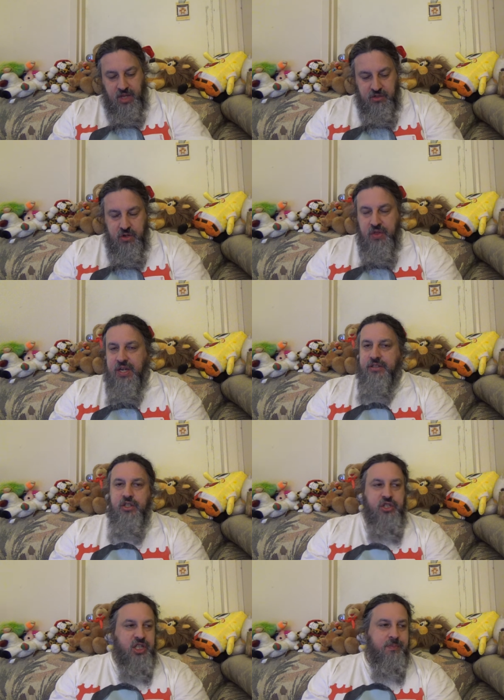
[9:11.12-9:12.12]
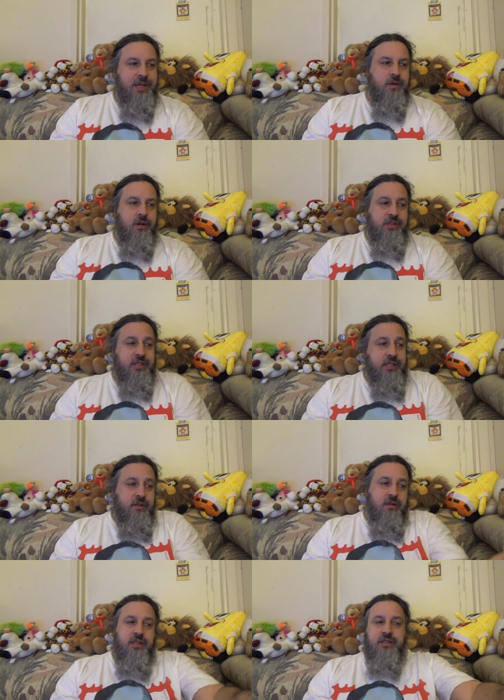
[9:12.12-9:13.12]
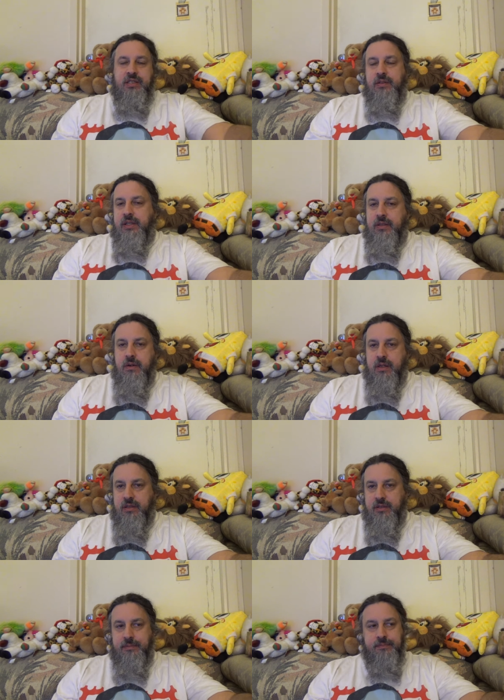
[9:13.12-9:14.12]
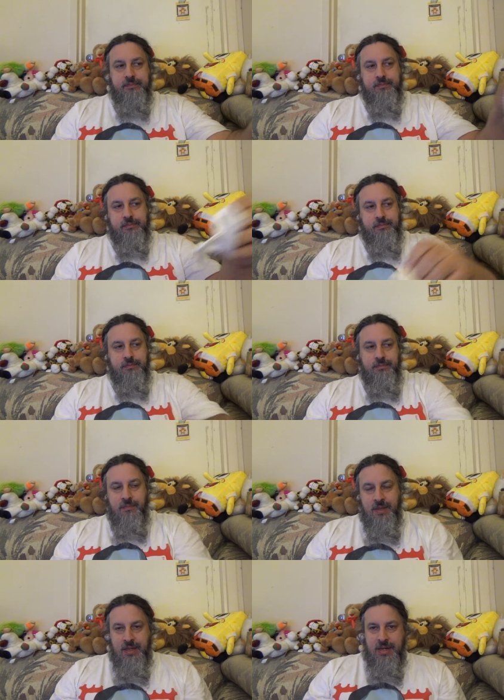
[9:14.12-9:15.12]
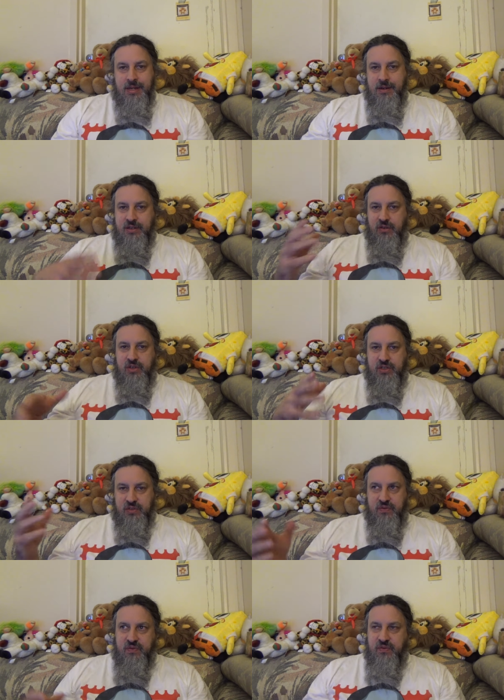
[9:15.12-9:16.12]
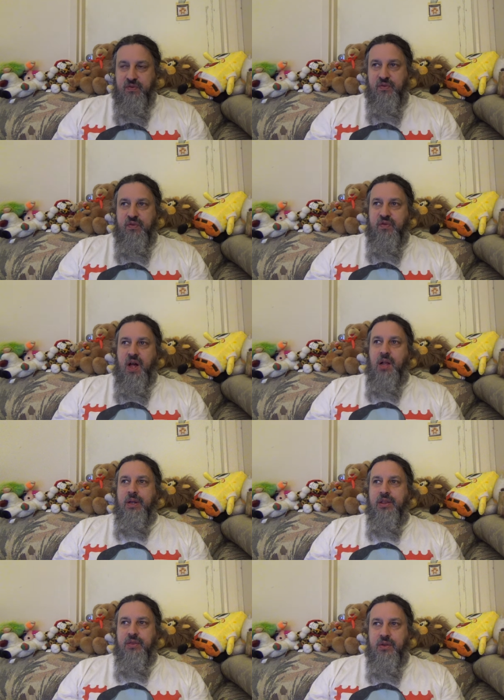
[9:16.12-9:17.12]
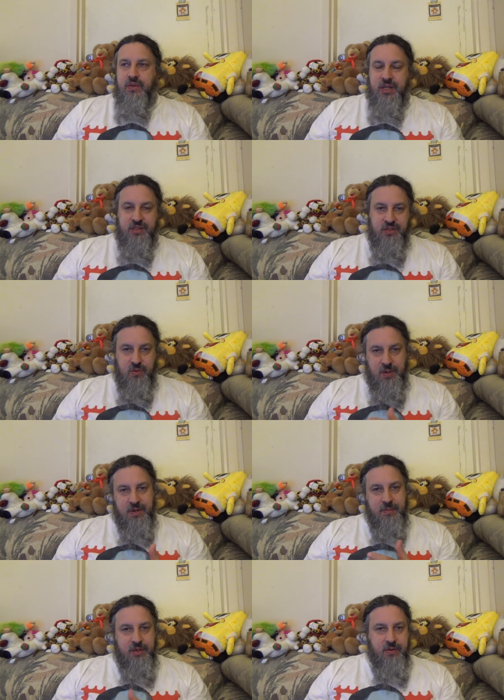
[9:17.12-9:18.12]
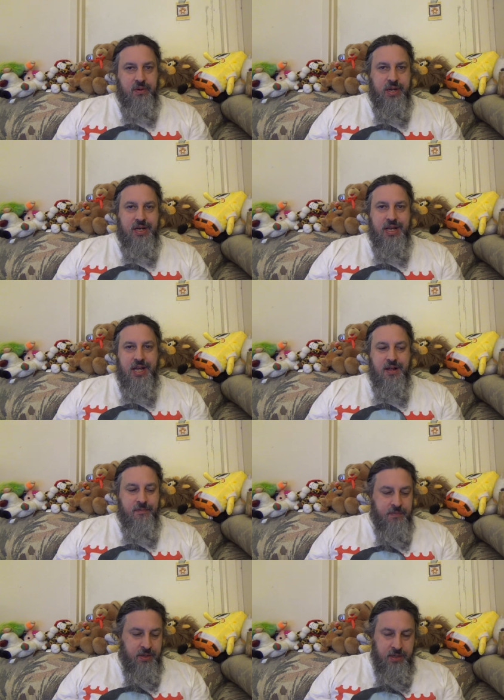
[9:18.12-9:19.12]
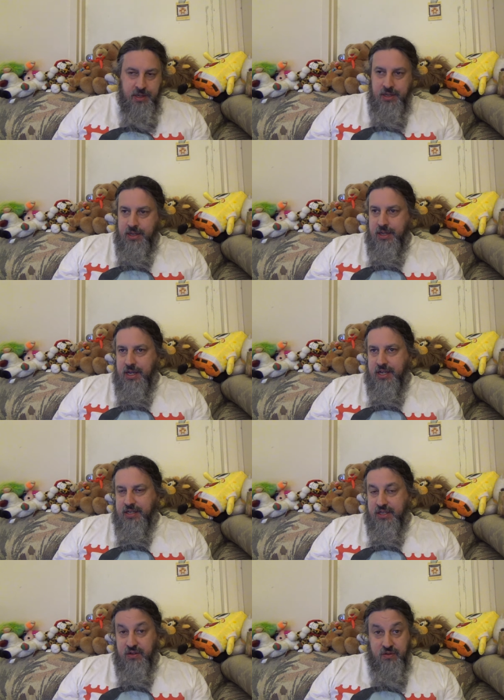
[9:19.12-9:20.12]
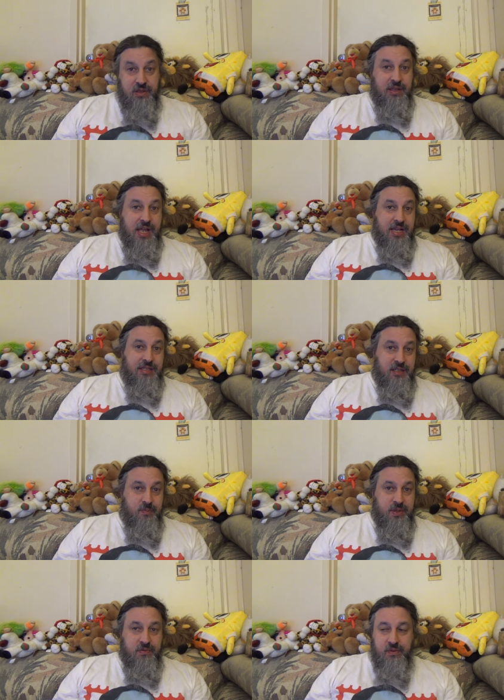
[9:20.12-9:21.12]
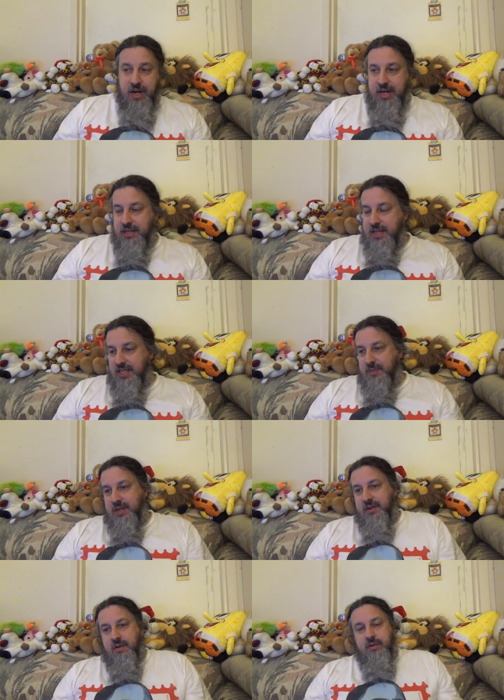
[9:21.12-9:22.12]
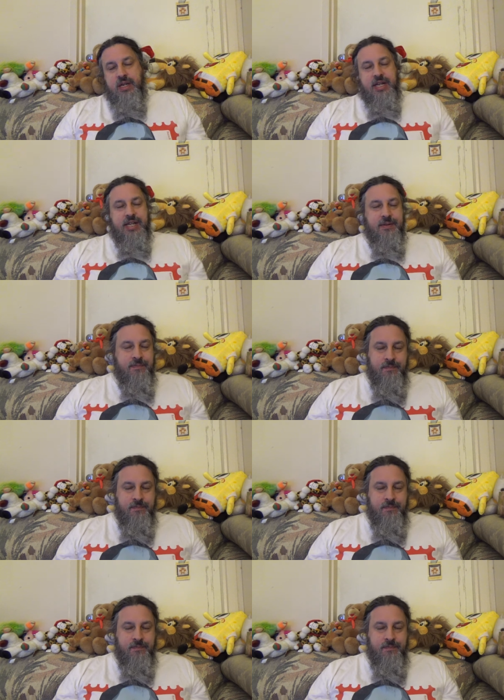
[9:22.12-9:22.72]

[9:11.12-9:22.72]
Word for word: So things you should be noticing, you don't necessarily notice. You're sort of following through things. And so what I'm going to be doing right now is I do the last little bit of writing, last bit of note-taking.